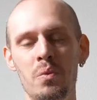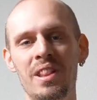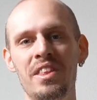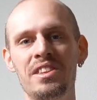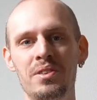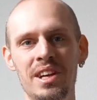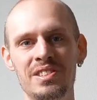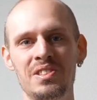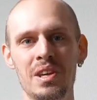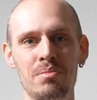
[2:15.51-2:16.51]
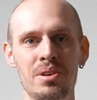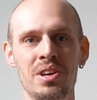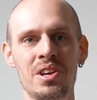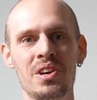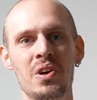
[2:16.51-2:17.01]
well, then you can skip
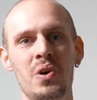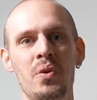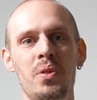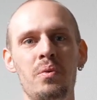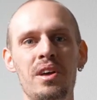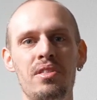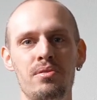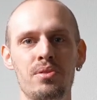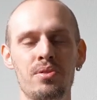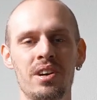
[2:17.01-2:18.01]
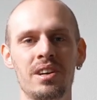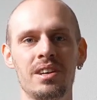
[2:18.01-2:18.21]
all the way through